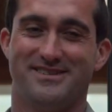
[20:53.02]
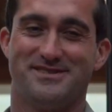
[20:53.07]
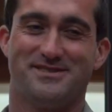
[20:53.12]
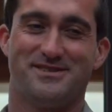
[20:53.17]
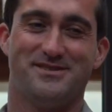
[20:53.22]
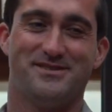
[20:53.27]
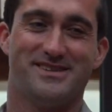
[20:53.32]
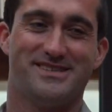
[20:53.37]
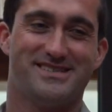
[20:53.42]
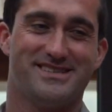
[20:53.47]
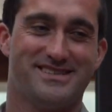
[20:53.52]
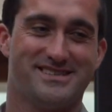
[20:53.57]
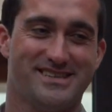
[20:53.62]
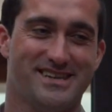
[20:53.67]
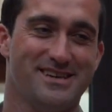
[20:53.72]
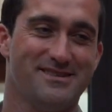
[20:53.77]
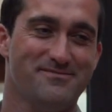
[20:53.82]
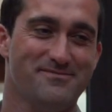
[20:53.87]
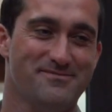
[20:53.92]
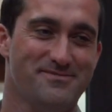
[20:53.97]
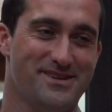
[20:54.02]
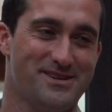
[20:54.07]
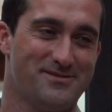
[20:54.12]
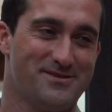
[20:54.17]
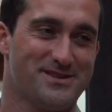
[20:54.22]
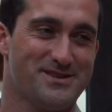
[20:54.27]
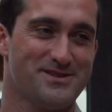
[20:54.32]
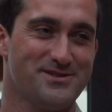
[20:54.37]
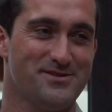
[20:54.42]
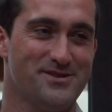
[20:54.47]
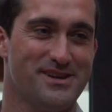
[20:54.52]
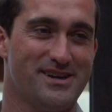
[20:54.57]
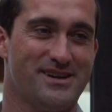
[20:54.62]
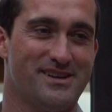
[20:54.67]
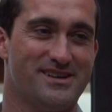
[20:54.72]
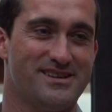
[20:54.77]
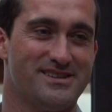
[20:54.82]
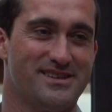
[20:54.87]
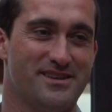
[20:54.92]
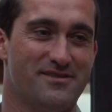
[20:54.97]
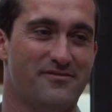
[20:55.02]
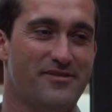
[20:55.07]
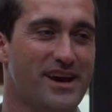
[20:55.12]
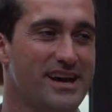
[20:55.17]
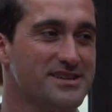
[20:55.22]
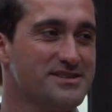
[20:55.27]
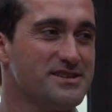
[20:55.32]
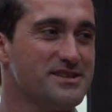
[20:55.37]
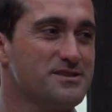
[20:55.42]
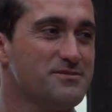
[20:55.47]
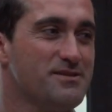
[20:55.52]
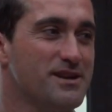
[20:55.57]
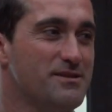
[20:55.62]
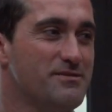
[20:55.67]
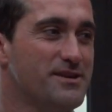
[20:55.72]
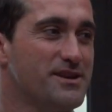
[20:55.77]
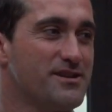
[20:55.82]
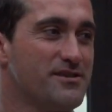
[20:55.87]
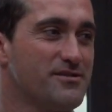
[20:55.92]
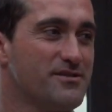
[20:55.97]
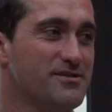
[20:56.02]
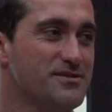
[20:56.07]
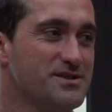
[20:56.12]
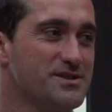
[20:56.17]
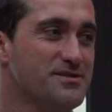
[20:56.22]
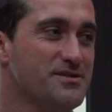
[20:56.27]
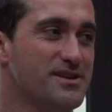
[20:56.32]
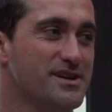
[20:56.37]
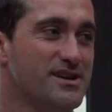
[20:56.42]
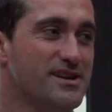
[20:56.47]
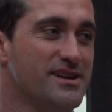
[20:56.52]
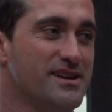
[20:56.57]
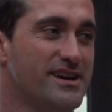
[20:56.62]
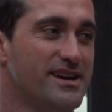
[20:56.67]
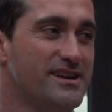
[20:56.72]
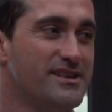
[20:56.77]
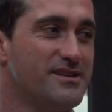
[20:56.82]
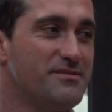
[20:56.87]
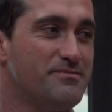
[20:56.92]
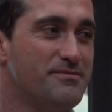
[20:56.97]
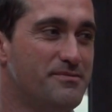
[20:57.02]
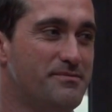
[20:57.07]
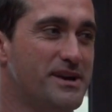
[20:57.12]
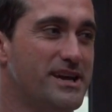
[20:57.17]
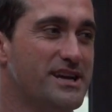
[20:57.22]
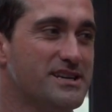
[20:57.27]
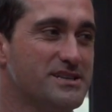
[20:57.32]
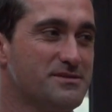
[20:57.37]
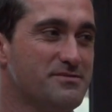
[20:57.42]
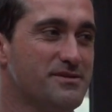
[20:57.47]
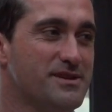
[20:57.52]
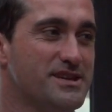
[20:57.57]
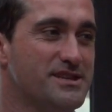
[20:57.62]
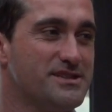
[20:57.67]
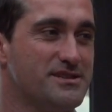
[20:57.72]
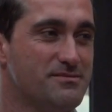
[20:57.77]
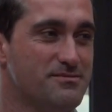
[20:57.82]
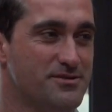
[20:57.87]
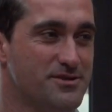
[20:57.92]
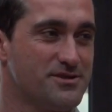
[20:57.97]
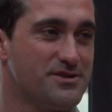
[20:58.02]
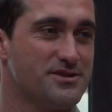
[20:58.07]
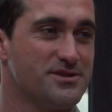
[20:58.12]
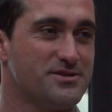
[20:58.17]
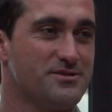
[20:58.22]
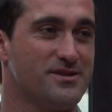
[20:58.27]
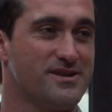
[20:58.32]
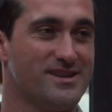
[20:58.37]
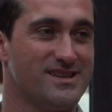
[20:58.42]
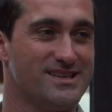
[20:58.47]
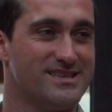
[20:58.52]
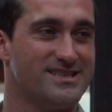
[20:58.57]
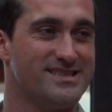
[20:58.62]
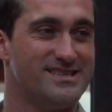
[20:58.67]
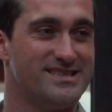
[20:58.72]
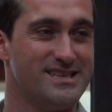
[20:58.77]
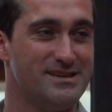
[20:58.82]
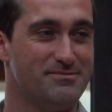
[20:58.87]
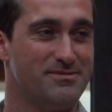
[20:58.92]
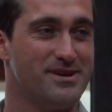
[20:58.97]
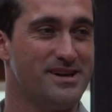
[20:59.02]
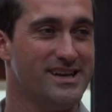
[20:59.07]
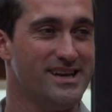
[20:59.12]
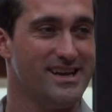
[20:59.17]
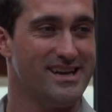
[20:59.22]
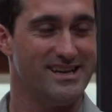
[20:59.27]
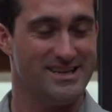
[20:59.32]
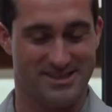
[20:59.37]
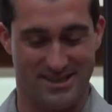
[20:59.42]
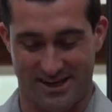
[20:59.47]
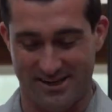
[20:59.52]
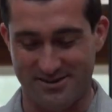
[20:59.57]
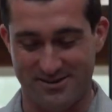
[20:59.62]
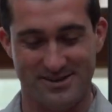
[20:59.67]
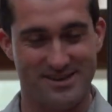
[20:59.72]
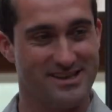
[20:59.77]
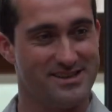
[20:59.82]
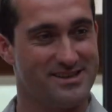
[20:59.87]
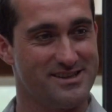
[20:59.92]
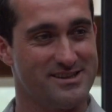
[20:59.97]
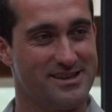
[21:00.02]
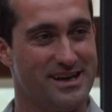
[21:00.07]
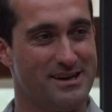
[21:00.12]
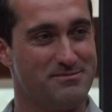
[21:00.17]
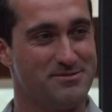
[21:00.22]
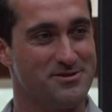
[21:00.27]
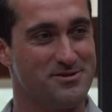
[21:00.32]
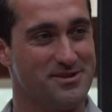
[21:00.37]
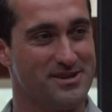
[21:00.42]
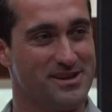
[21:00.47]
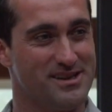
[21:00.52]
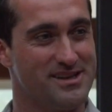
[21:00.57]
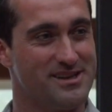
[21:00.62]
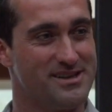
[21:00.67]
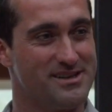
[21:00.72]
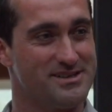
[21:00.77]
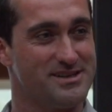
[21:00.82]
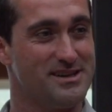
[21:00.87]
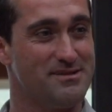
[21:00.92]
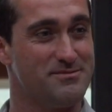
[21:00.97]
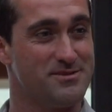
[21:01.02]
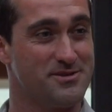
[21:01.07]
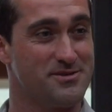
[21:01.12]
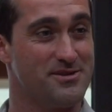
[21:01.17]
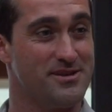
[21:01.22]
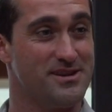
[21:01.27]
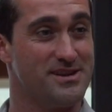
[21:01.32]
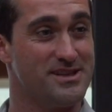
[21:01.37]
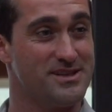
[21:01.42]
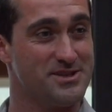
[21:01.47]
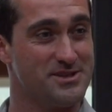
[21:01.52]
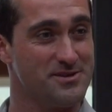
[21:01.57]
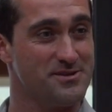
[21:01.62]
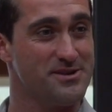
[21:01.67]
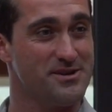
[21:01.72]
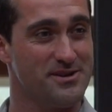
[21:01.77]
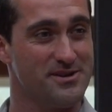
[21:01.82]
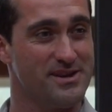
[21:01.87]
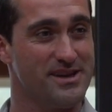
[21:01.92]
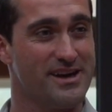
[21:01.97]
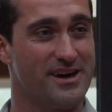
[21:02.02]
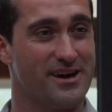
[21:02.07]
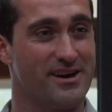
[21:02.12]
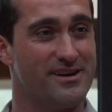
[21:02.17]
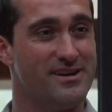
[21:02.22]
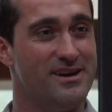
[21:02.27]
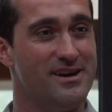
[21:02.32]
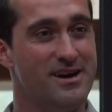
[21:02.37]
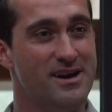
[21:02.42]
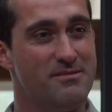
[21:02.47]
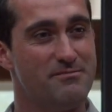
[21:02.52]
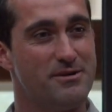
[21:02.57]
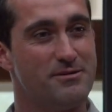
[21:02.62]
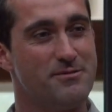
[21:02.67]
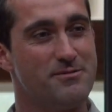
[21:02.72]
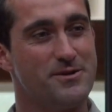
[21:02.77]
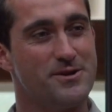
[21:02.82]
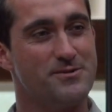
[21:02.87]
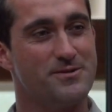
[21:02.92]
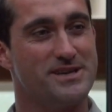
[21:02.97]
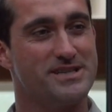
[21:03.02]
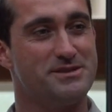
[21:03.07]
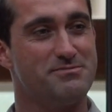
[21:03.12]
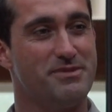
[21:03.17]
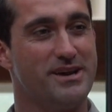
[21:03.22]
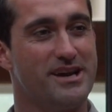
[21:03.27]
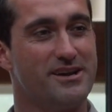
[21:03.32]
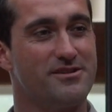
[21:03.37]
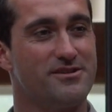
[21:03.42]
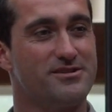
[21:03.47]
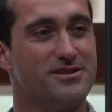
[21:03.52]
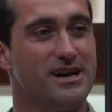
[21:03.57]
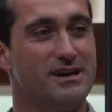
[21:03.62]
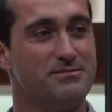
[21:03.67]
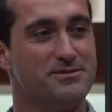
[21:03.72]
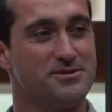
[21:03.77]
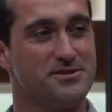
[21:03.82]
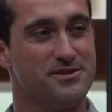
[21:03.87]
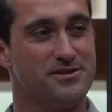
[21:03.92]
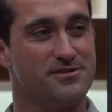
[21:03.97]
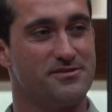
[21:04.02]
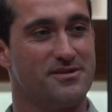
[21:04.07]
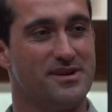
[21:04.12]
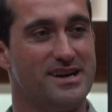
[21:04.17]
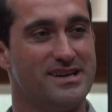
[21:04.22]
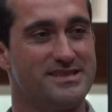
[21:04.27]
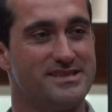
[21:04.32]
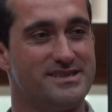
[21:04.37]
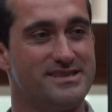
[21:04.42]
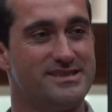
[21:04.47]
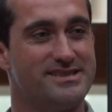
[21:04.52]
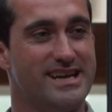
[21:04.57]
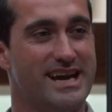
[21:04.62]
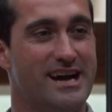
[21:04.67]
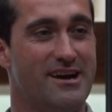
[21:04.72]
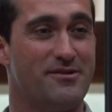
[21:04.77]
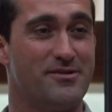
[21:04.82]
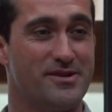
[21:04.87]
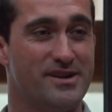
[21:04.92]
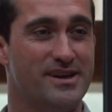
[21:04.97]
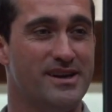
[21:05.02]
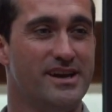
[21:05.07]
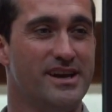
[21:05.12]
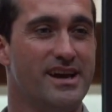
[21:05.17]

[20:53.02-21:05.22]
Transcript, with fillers: So it's the same with soil. The fastest way we can grow soil and the biggest place to push our soil is deep, is underneath the topsoil in the subsoil. It's soil there, but we want to expand our topsoil horizon down.